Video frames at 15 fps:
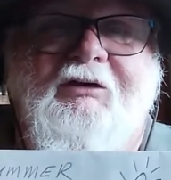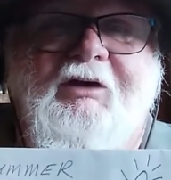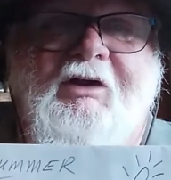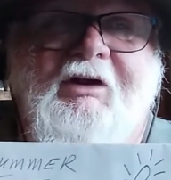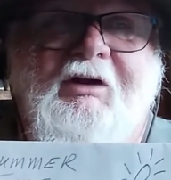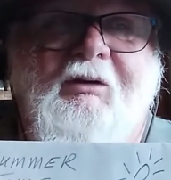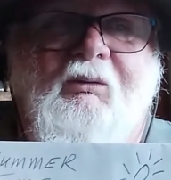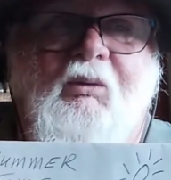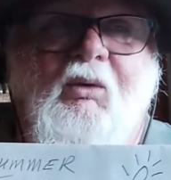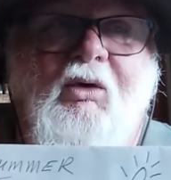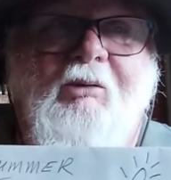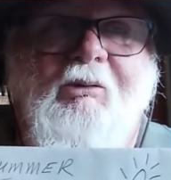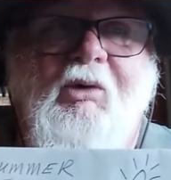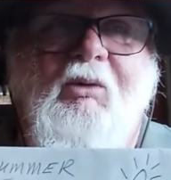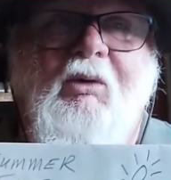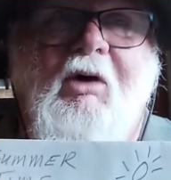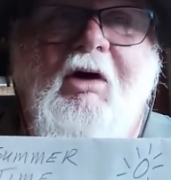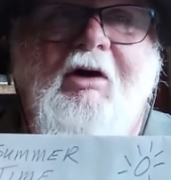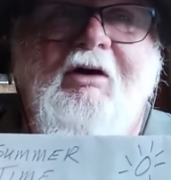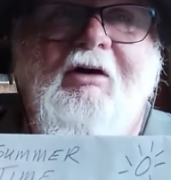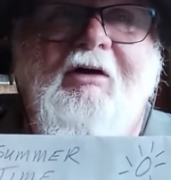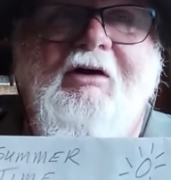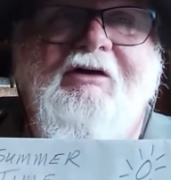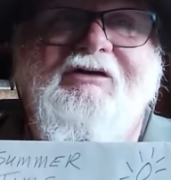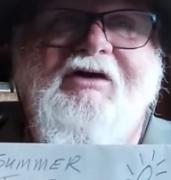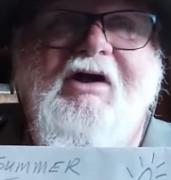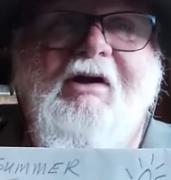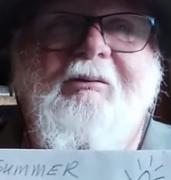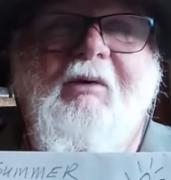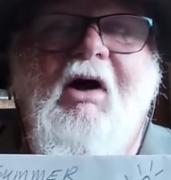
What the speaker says: the warmer water is kept